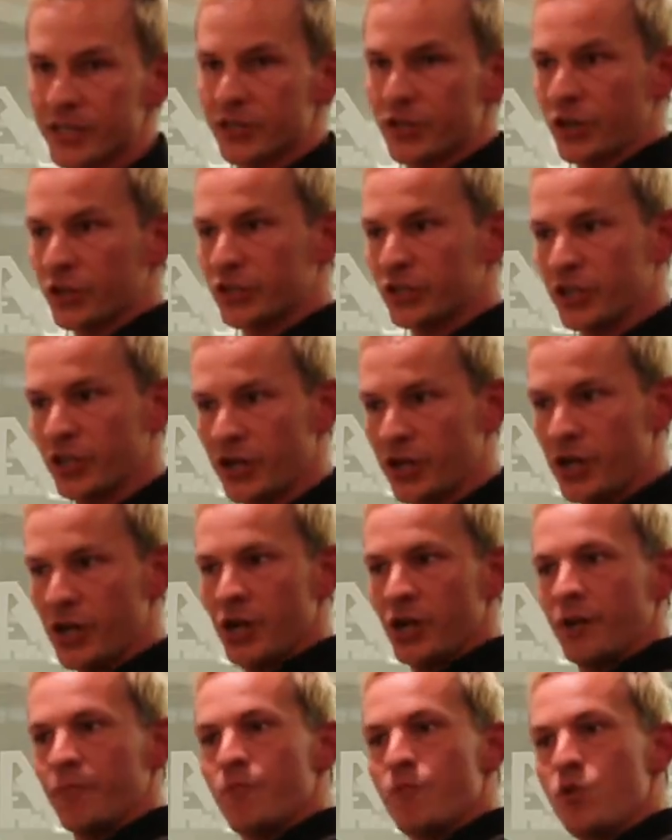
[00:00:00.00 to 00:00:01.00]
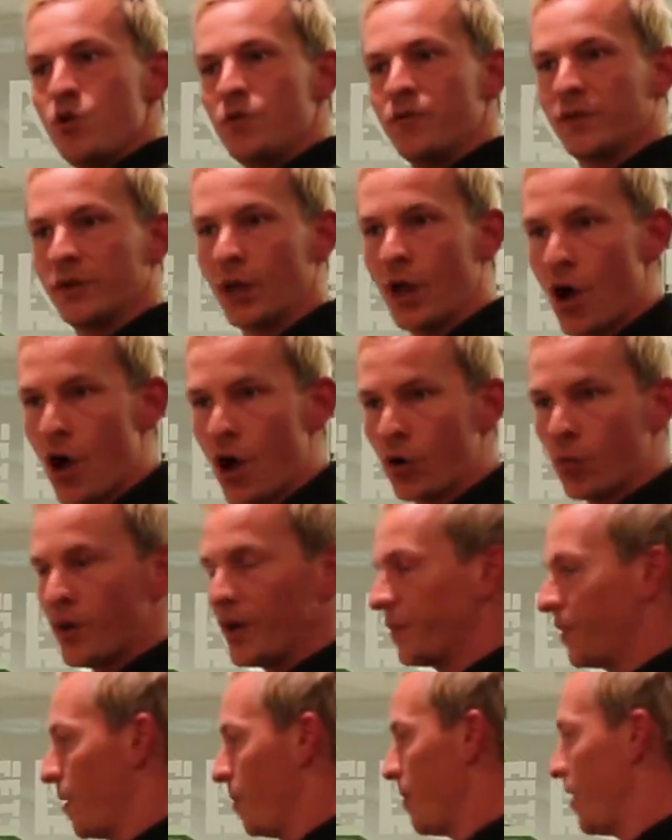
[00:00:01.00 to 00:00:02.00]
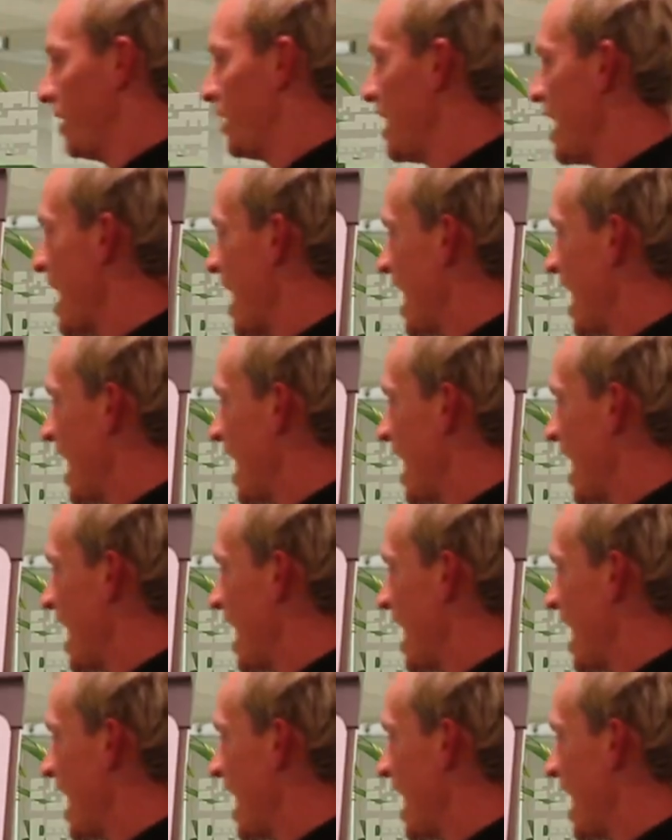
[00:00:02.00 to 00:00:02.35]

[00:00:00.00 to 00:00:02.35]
and it starts to move along with them. And